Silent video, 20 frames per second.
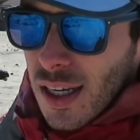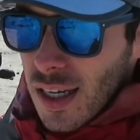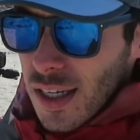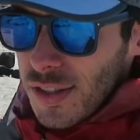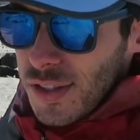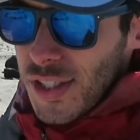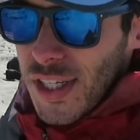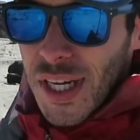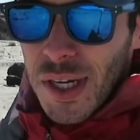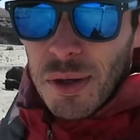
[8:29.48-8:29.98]

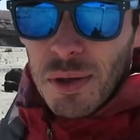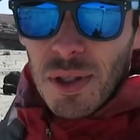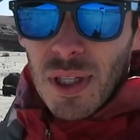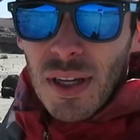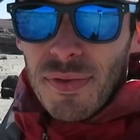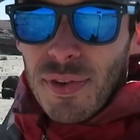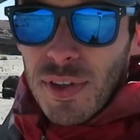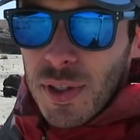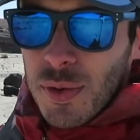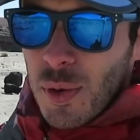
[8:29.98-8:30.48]
A
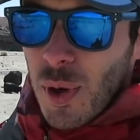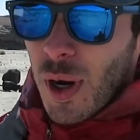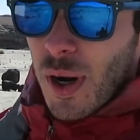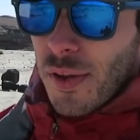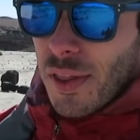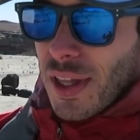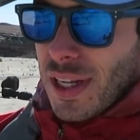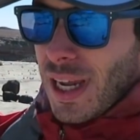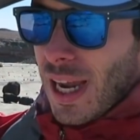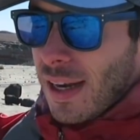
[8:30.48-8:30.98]
geoglyph is
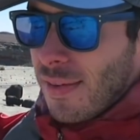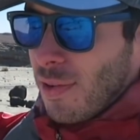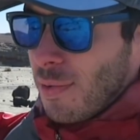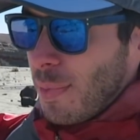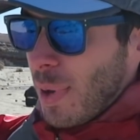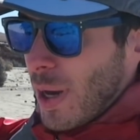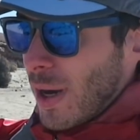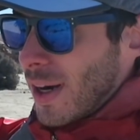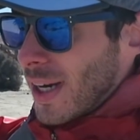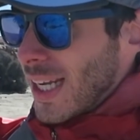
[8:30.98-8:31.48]
where the Native
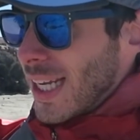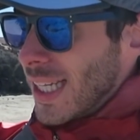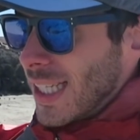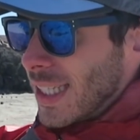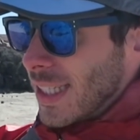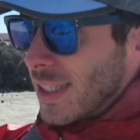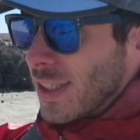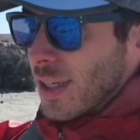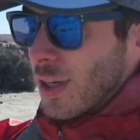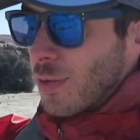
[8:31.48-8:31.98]

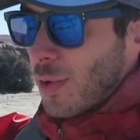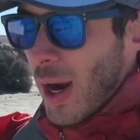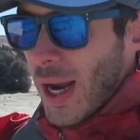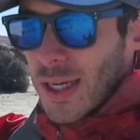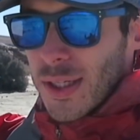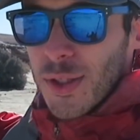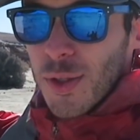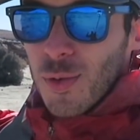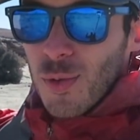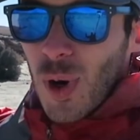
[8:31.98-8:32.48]
Americans
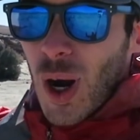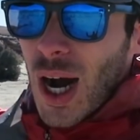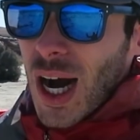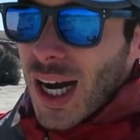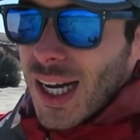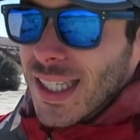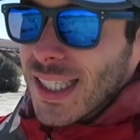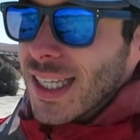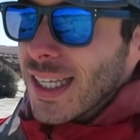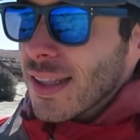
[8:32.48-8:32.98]
arranged
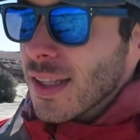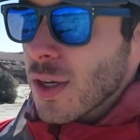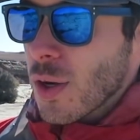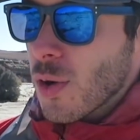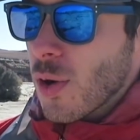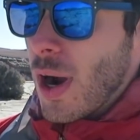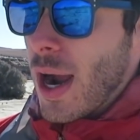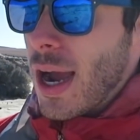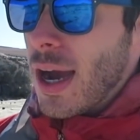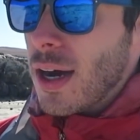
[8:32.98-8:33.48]
rocks in the
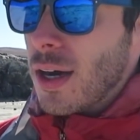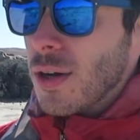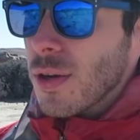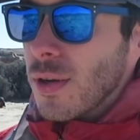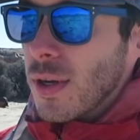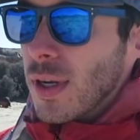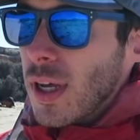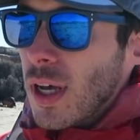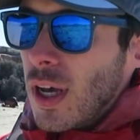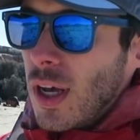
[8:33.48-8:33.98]

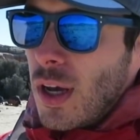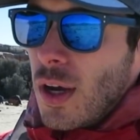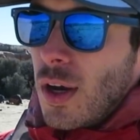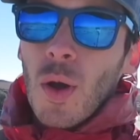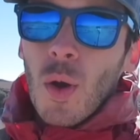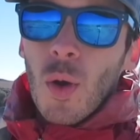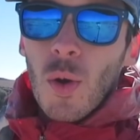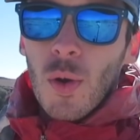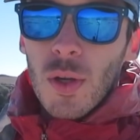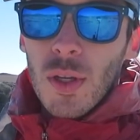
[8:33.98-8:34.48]
ground
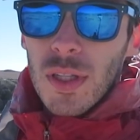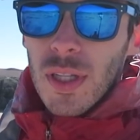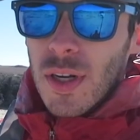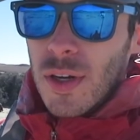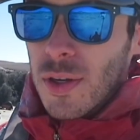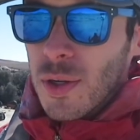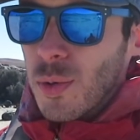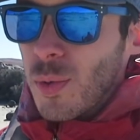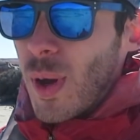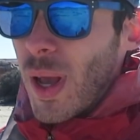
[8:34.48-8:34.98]
or
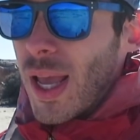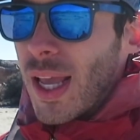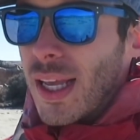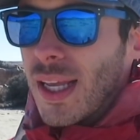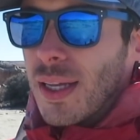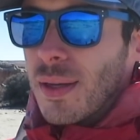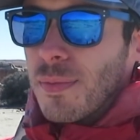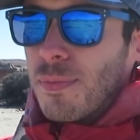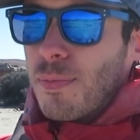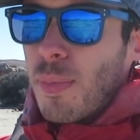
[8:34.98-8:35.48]
cleared
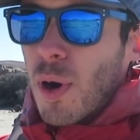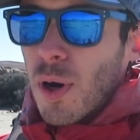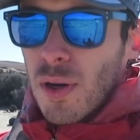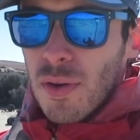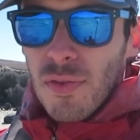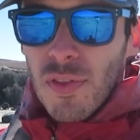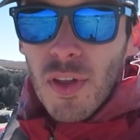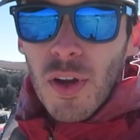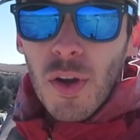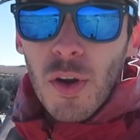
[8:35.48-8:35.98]
away part
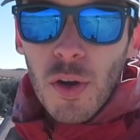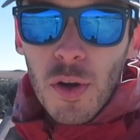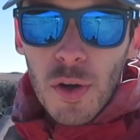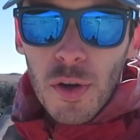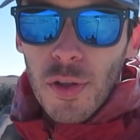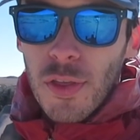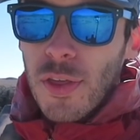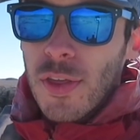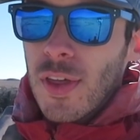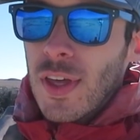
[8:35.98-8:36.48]
of the
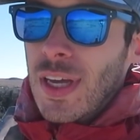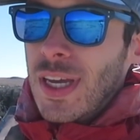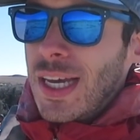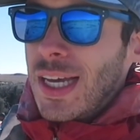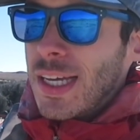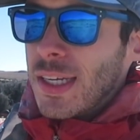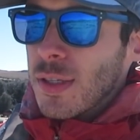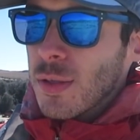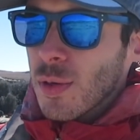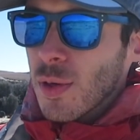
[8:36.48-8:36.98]
earth
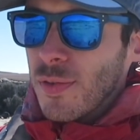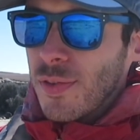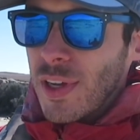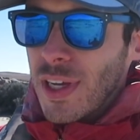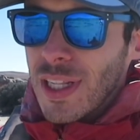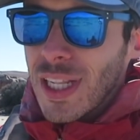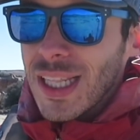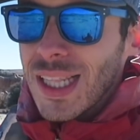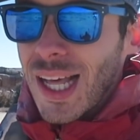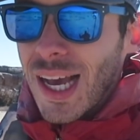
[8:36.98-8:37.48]
to
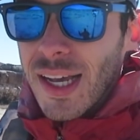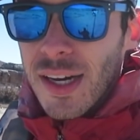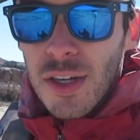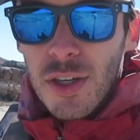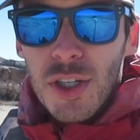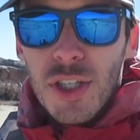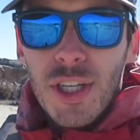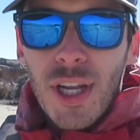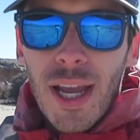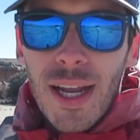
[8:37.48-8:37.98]
reveal a
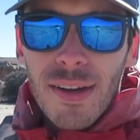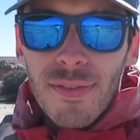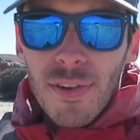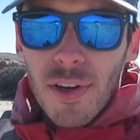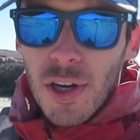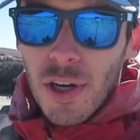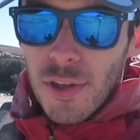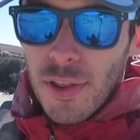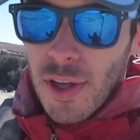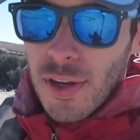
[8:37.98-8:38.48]
lighter shade of
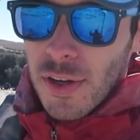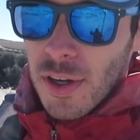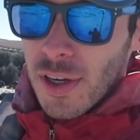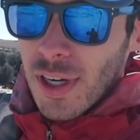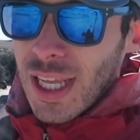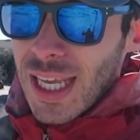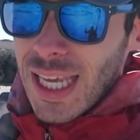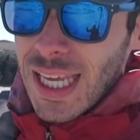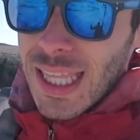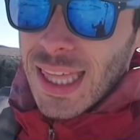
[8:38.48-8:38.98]
earth
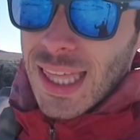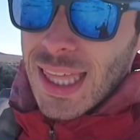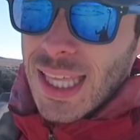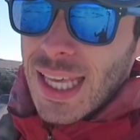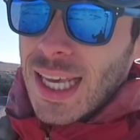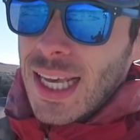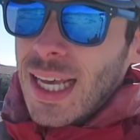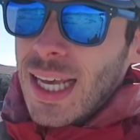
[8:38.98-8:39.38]
underneath.